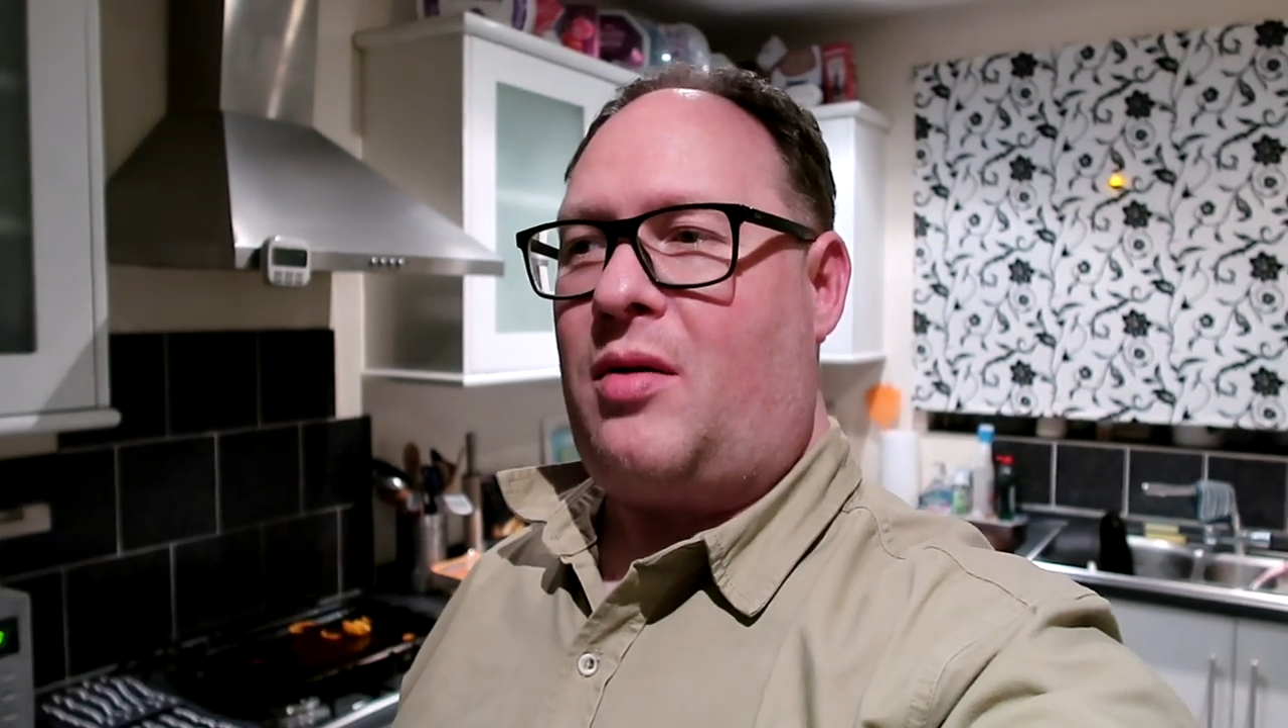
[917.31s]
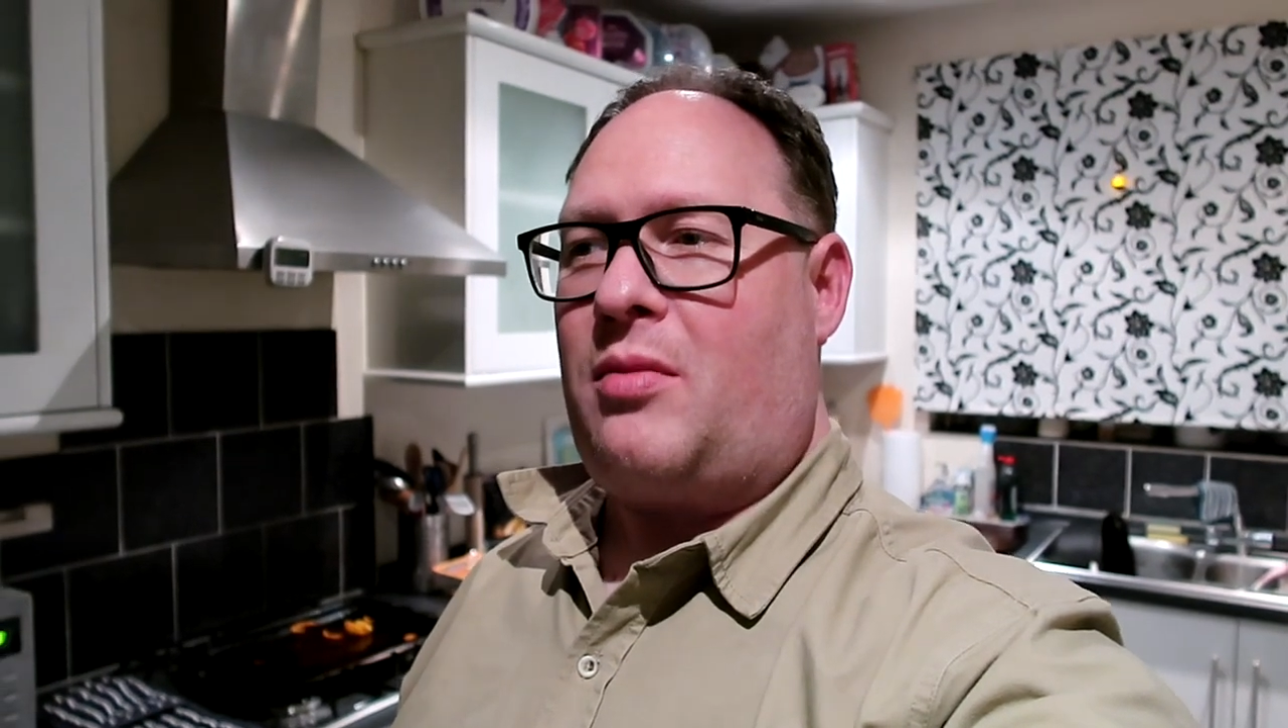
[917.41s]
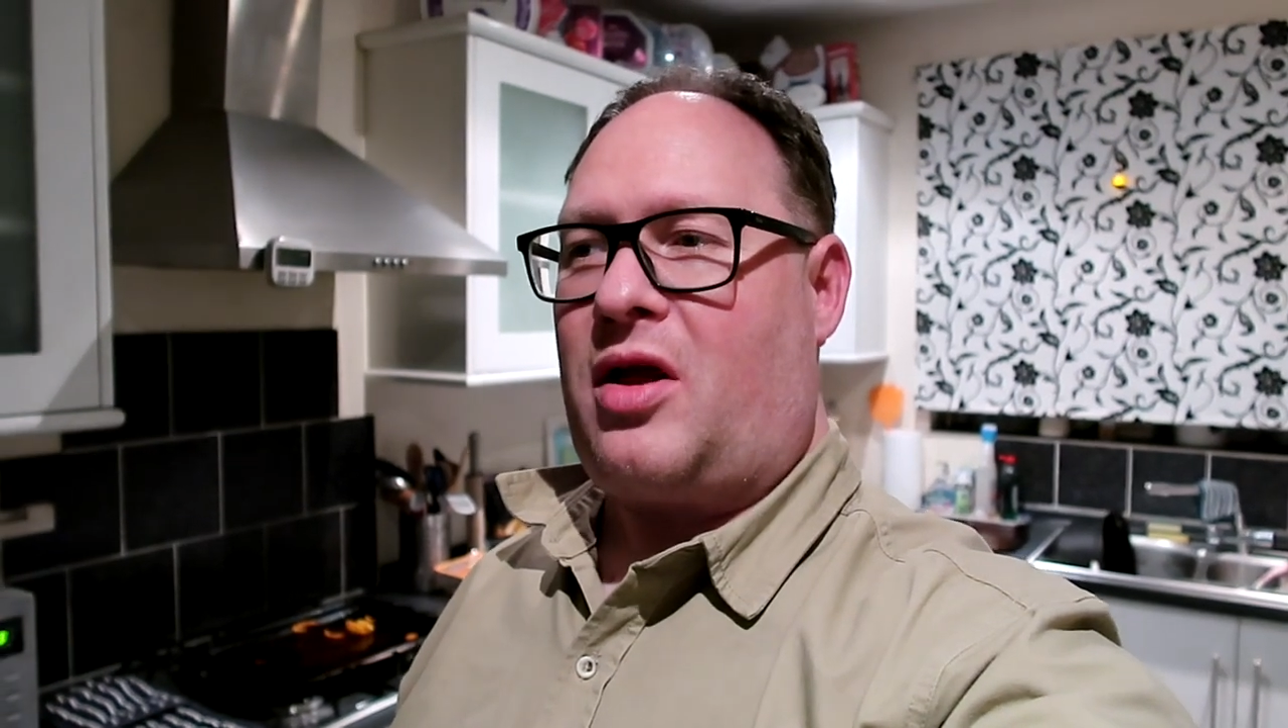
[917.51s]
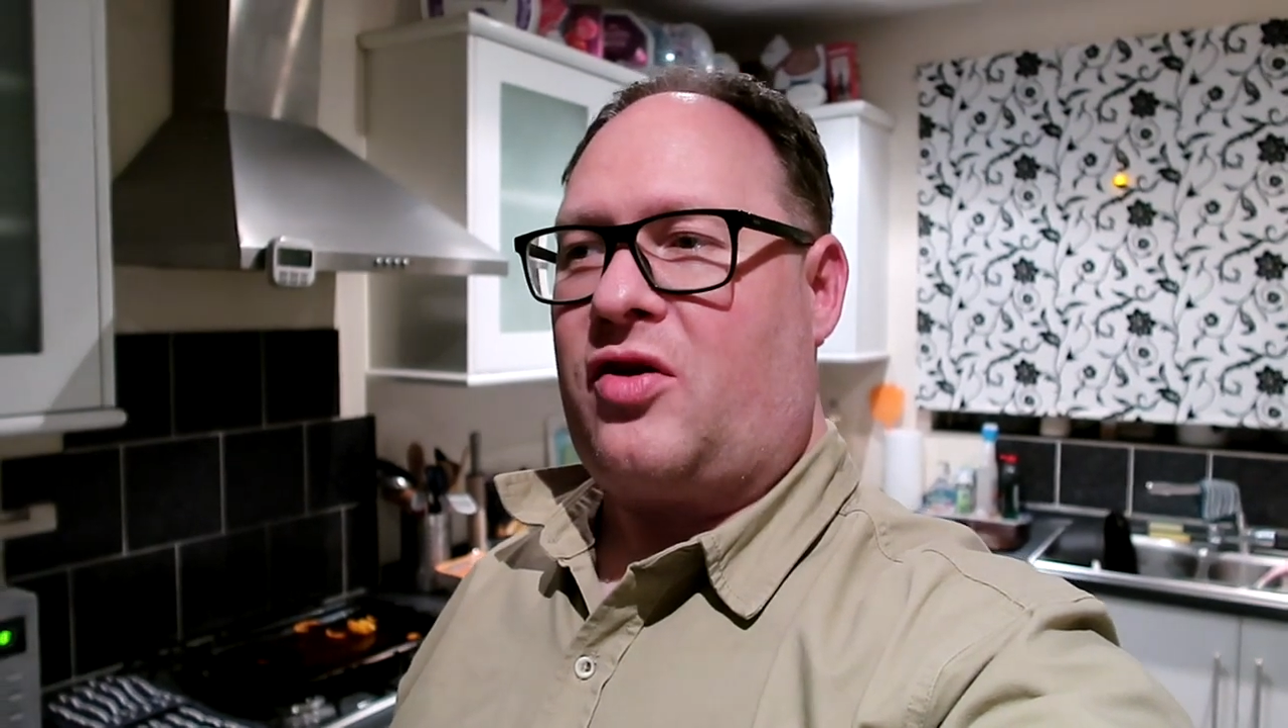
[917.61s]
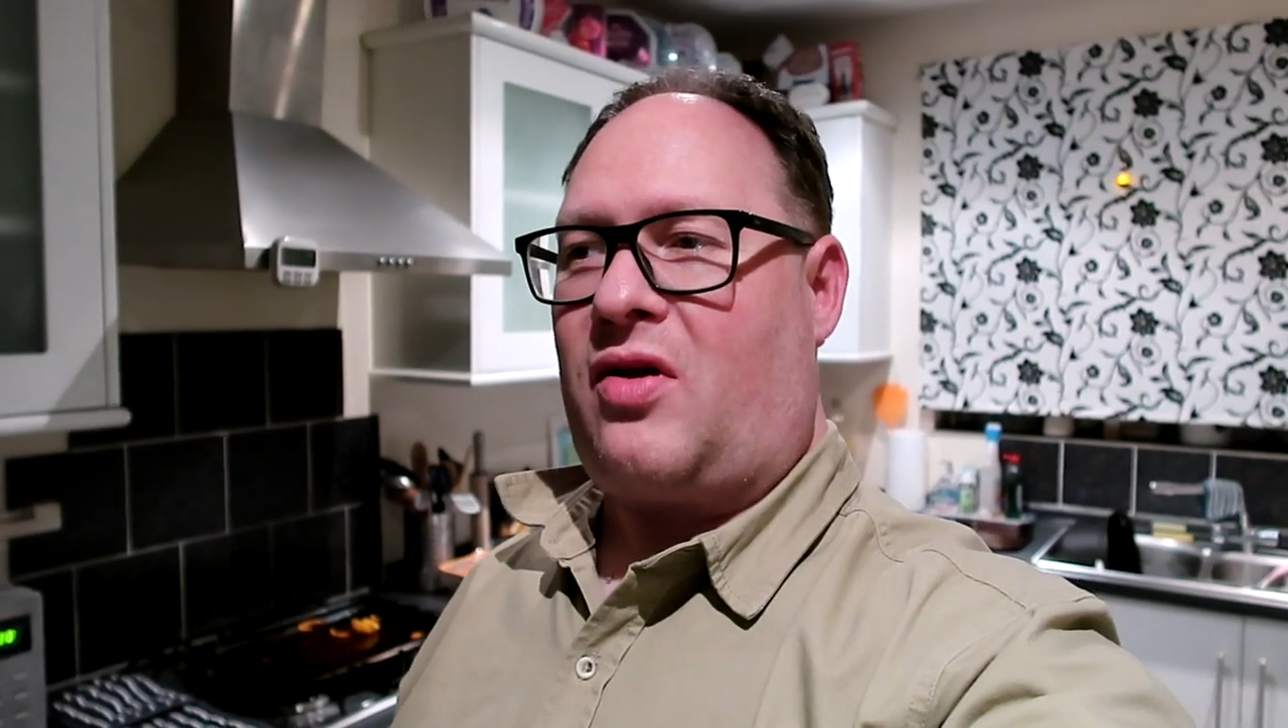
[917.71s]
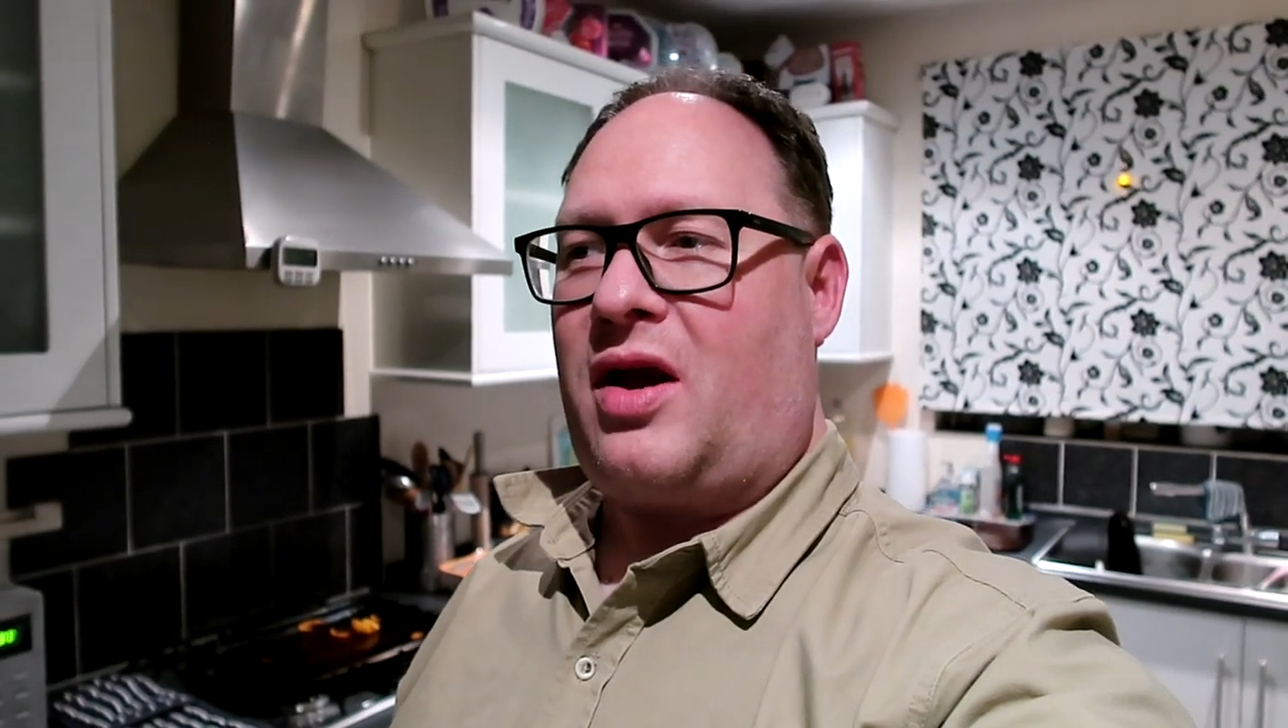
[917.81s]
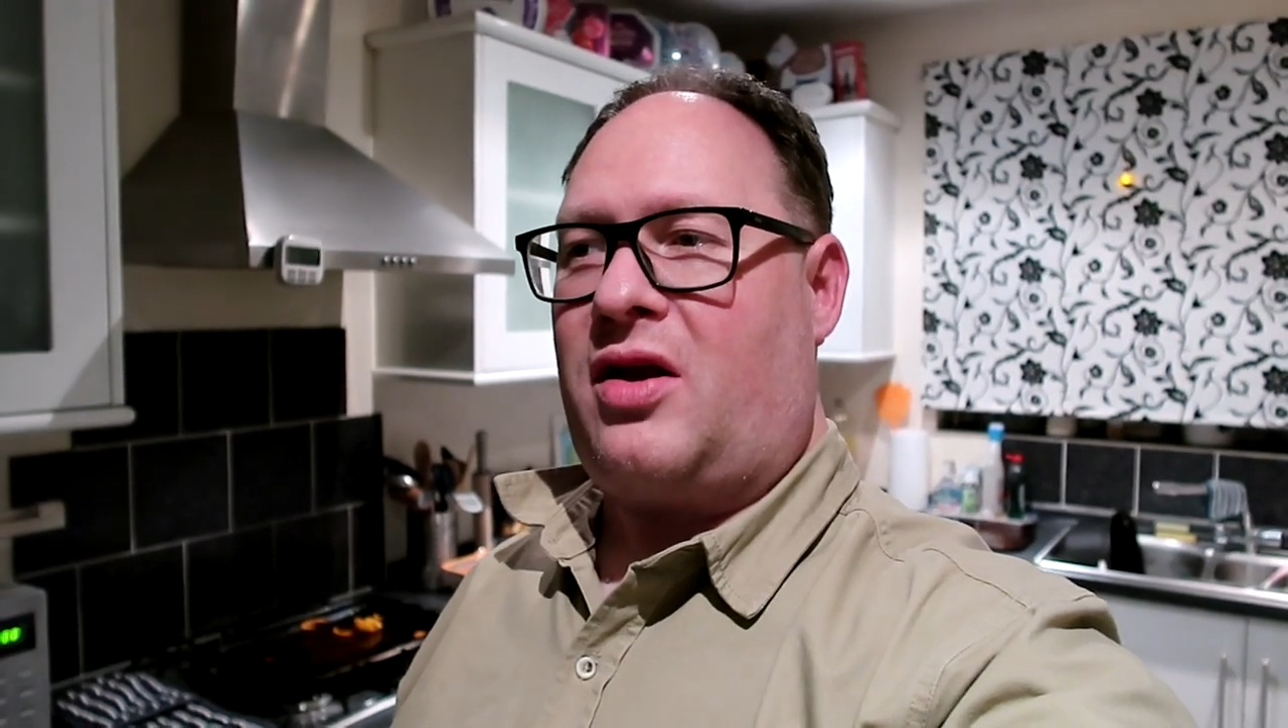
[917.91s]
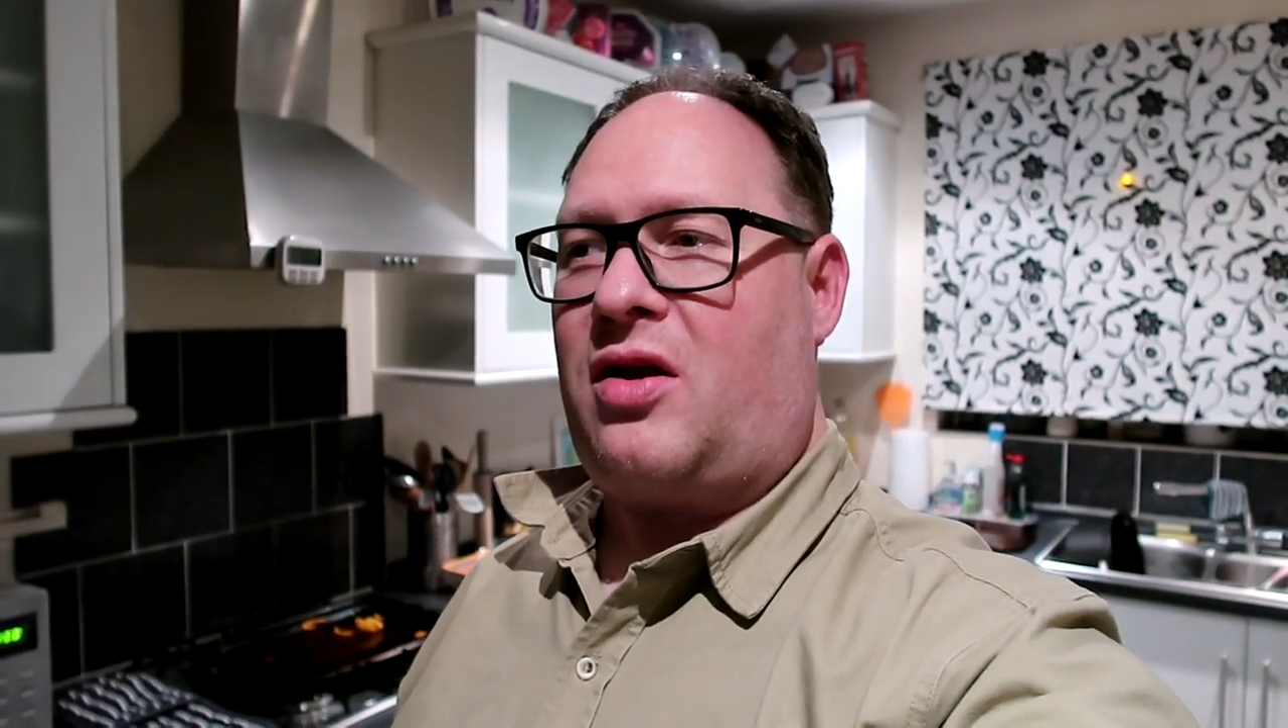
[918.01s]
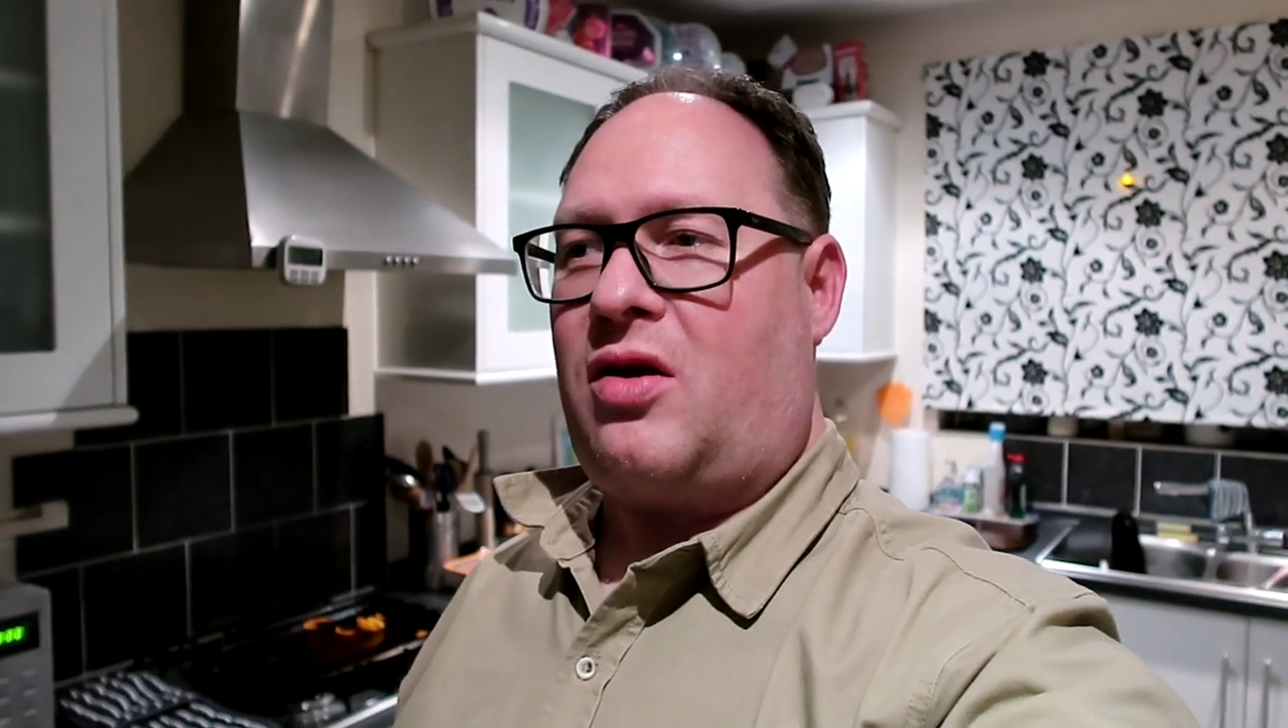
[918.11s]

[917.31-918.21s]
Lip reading: but I'll try and